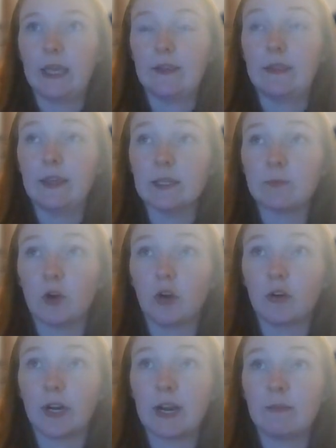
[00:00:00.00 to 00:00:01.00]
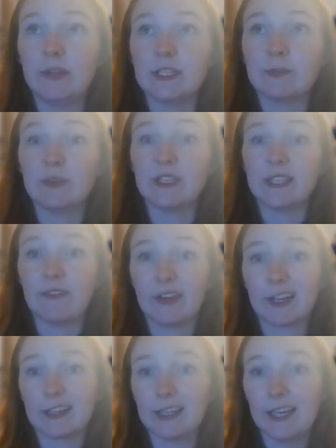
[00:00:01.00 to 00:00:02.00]
This program is
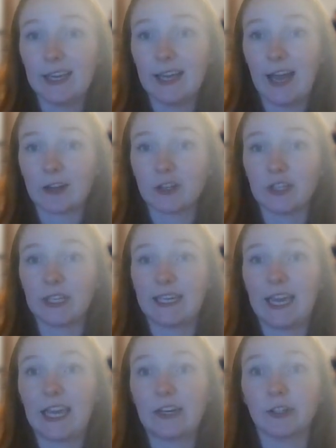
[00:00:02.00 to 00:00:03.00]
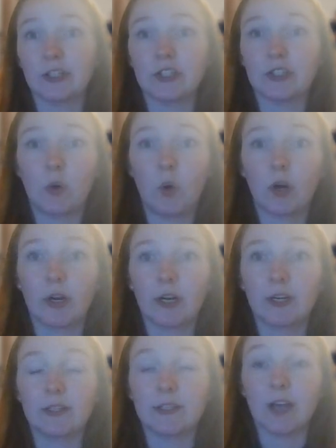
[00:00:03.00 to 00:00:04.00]
specifically actually catered
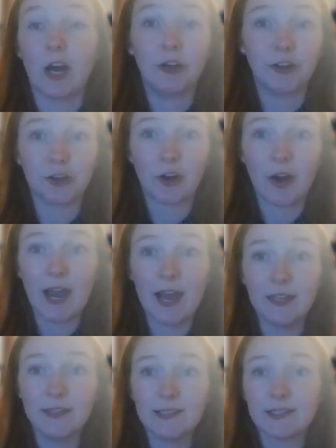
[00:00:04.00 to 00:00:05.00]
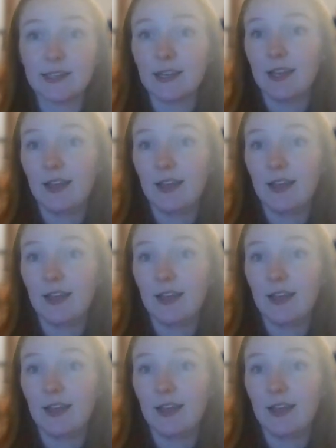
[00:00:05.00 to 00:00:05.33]
towards undergrads.